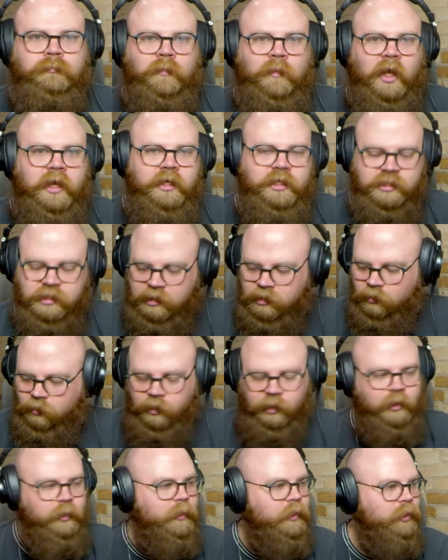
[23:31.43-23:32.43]
I just need to
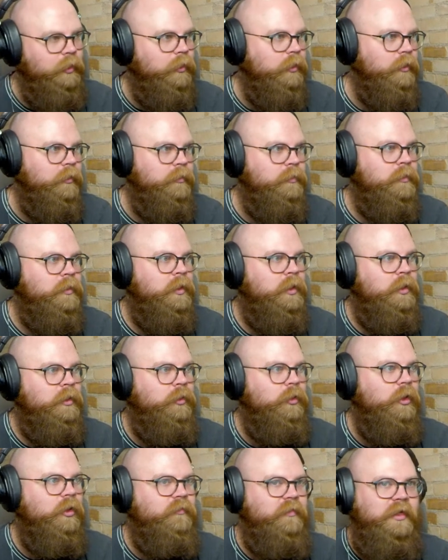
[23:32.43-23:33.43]
learn to ignore
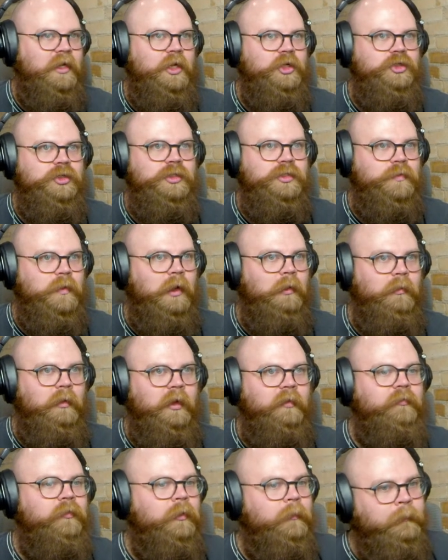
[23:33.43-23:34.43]
notifications while I'm live.